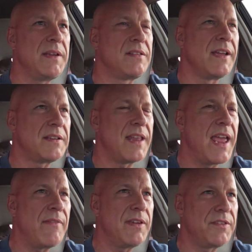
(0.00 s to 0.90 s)
like
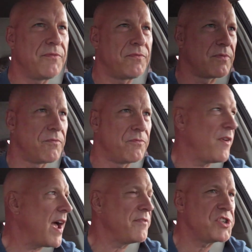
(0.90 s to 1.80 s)
having
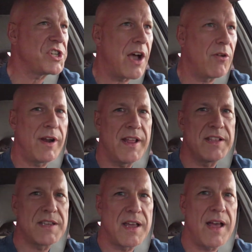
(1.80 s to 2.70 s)
five shower
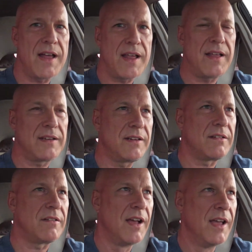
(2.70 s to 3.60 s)
heads on, uh, uh, you
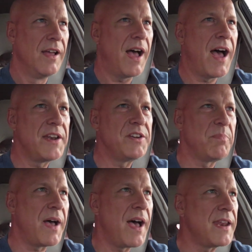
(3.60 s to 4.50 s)
know, on your
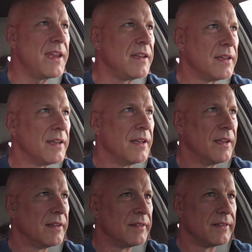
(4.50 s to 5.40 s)
body
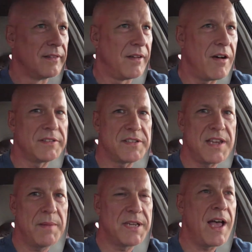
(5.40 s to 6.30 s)
all at the
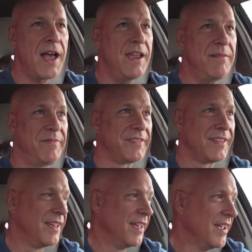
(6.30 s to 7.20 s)
same
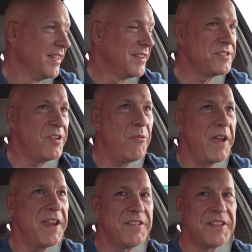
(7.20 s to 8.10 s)
time. there's no
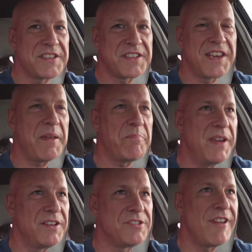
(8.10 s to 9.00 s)
way you'd escape
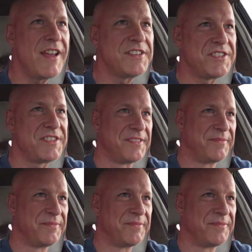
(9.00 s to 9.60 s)
being drenched.